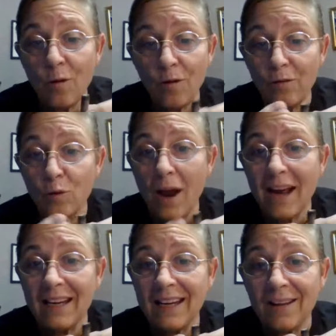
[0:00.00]
or
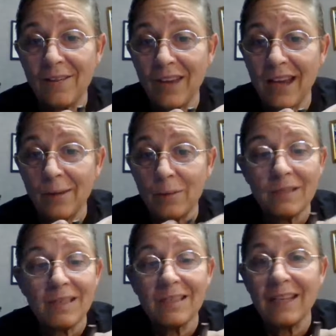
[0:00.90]
variety of
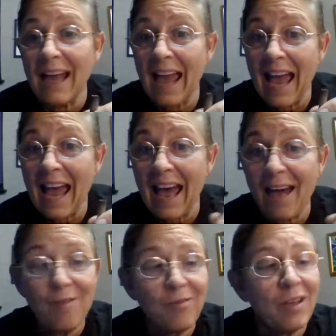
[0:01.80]
cannabis is going to
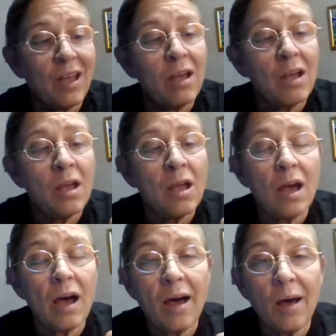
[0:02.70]
have.
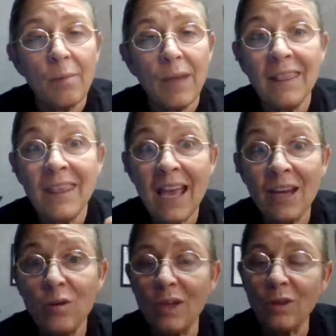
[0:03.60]
And then
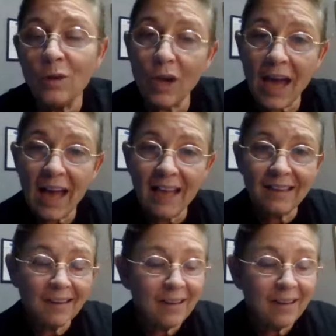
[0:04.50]
you can look at